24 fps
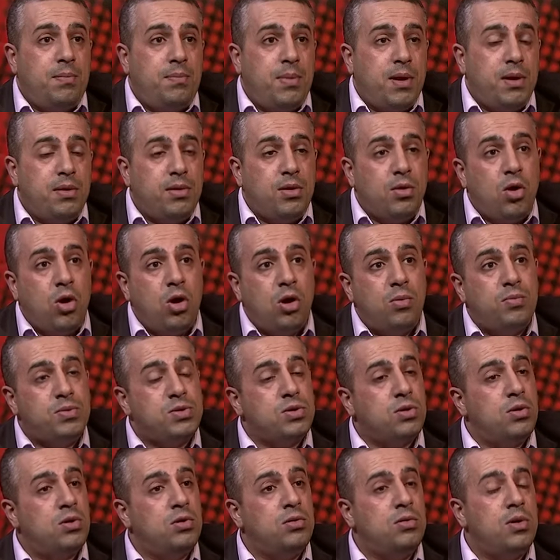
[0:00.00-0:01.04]
pin their
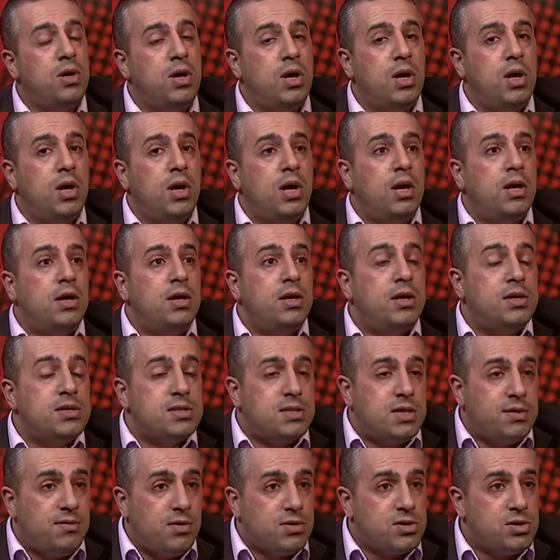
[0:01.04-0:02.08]
hopes on
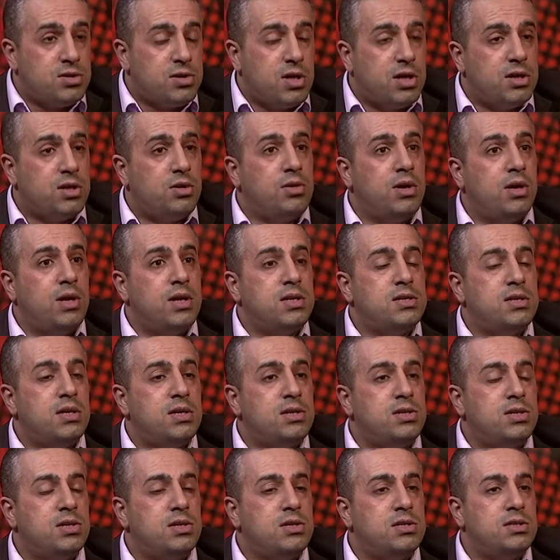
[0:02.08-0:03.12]
civil society
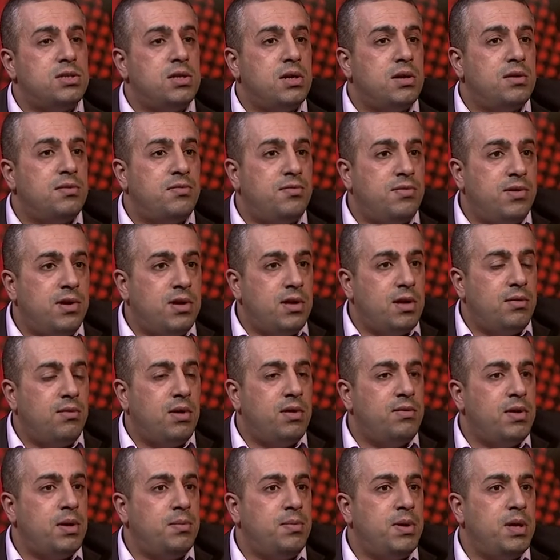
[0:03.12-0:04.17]
organizations,
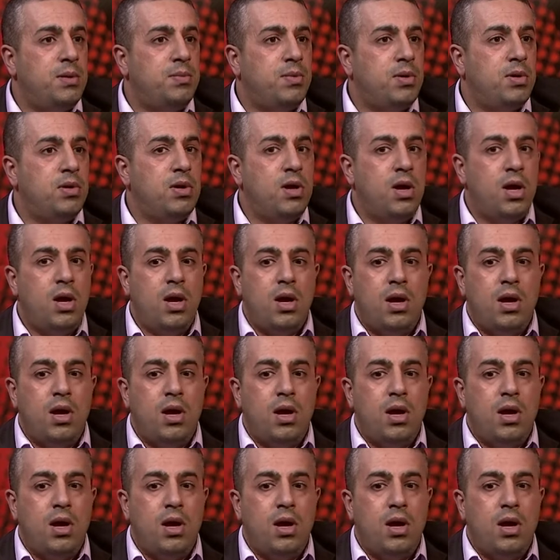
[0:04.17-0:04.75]
freedom-loving people,